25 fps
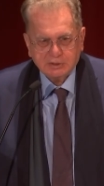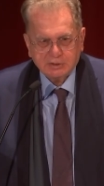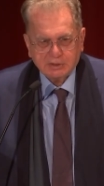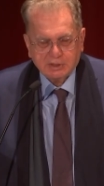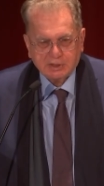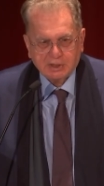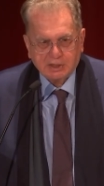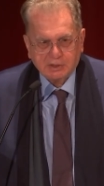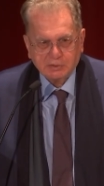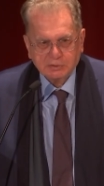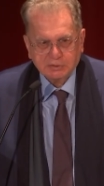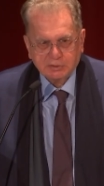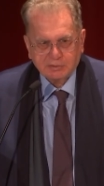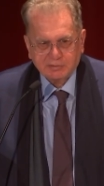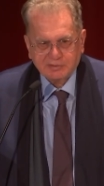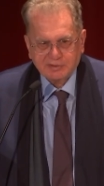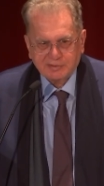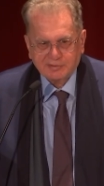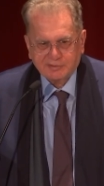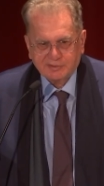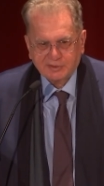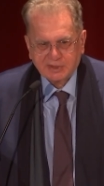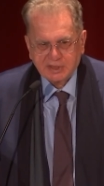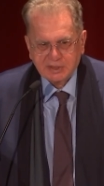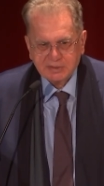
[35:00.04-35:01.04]
out of the
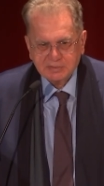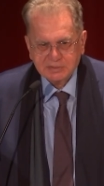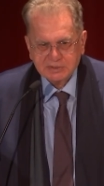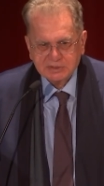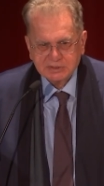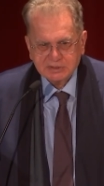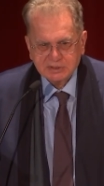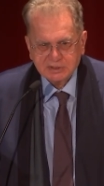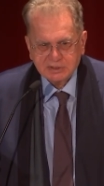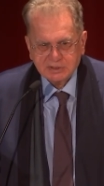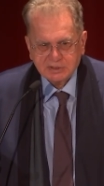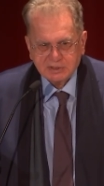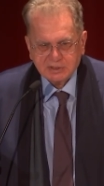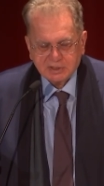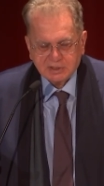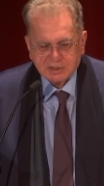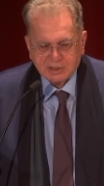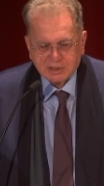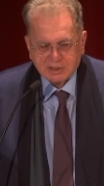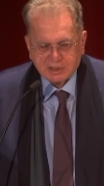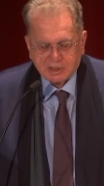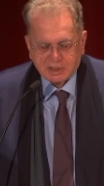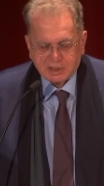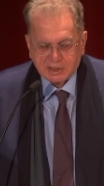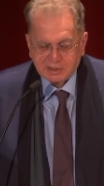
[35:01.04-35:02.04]
frames.
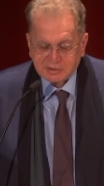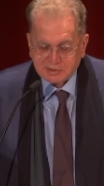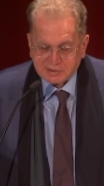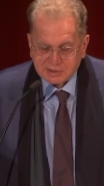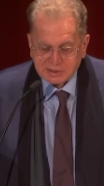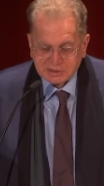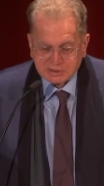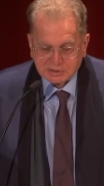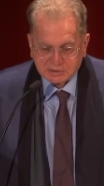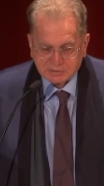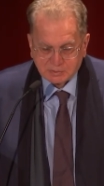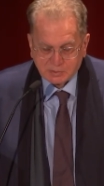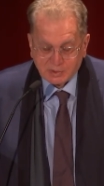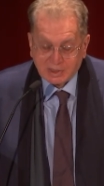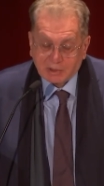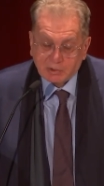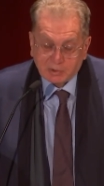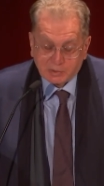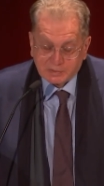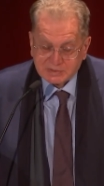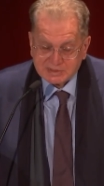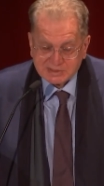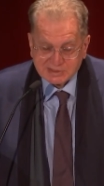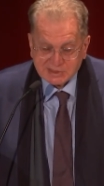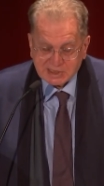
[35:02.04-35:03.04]
I think we're
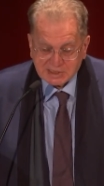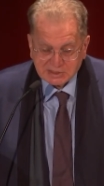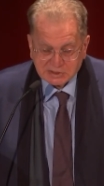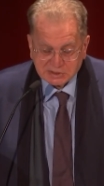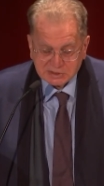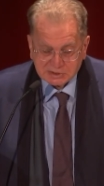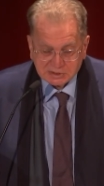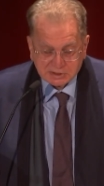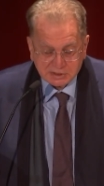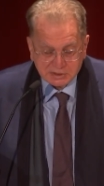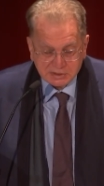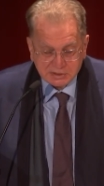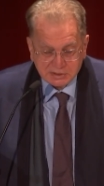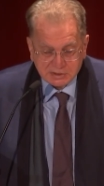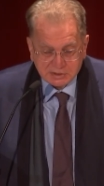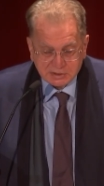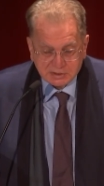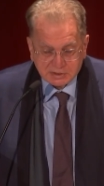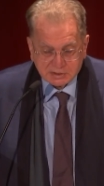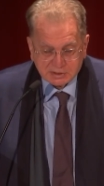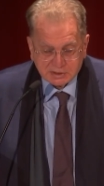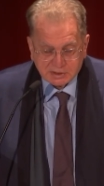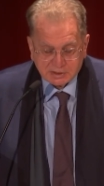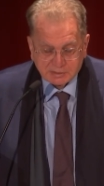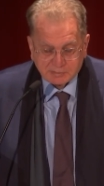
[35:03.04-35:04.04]
always citing, uh,